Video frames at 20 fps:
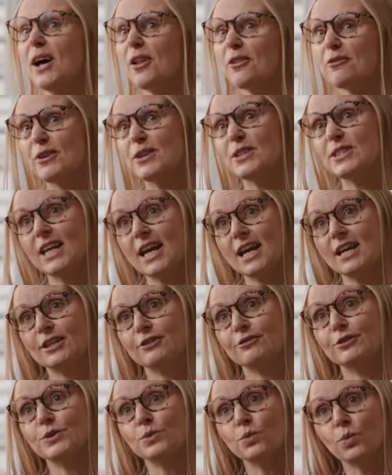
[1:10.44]
health first
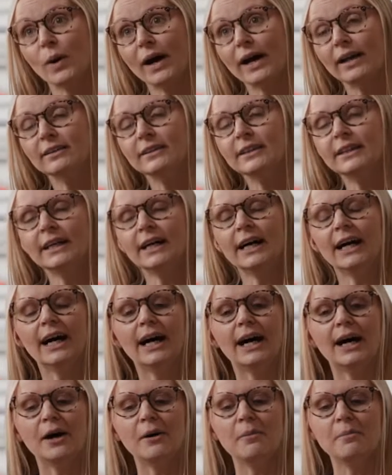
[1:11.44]
aider as well.
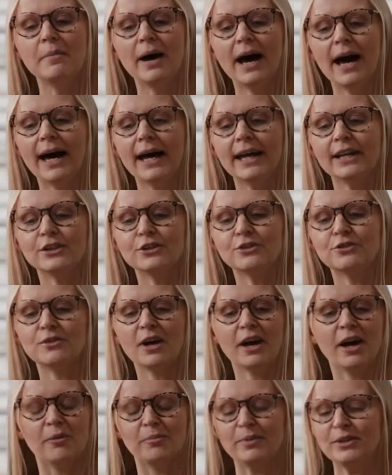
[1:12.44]
And
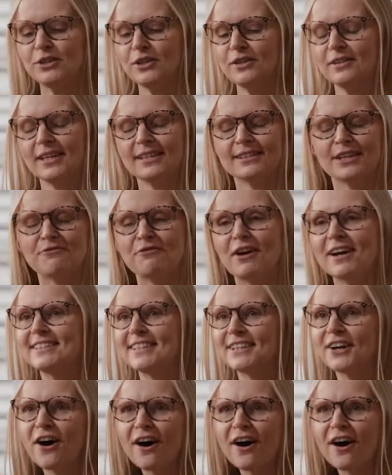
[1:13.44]
I'll be doing things like writing